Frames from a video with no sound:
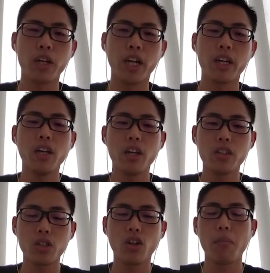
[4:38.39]
And then
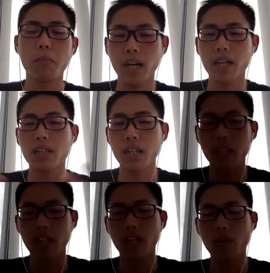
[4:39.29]
instead of marketing
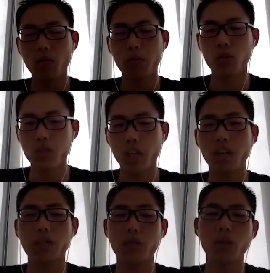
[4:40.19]
it out
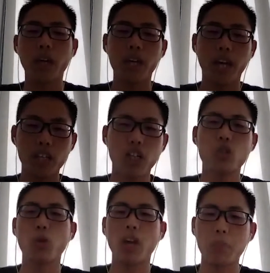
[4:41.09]
yourself, you get the exchange
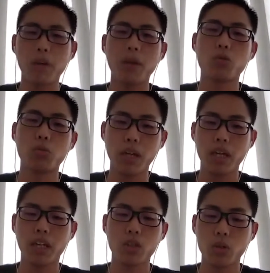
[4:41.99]
to help out to
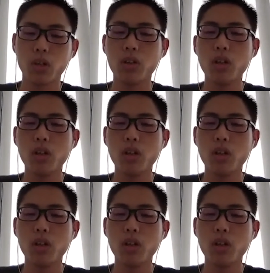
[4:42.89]
market as well.